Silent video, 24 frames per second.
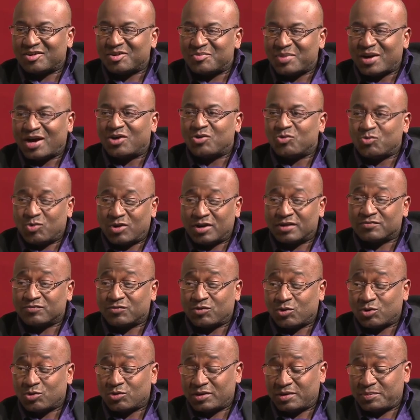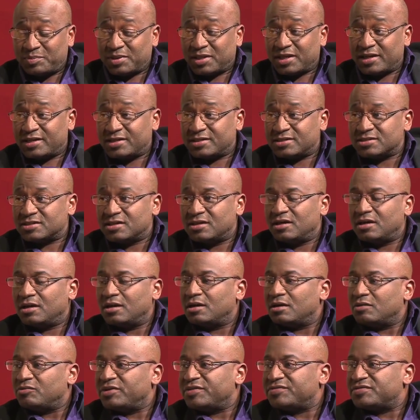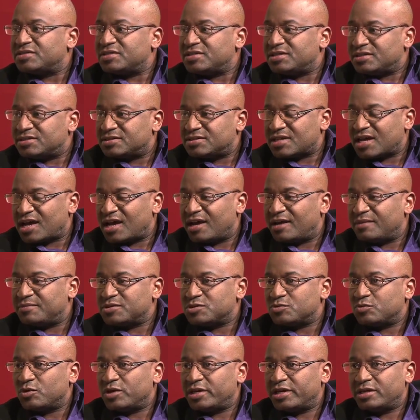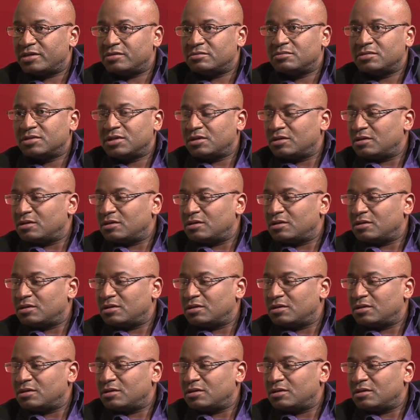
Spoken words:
about what role it plays. We've seen times when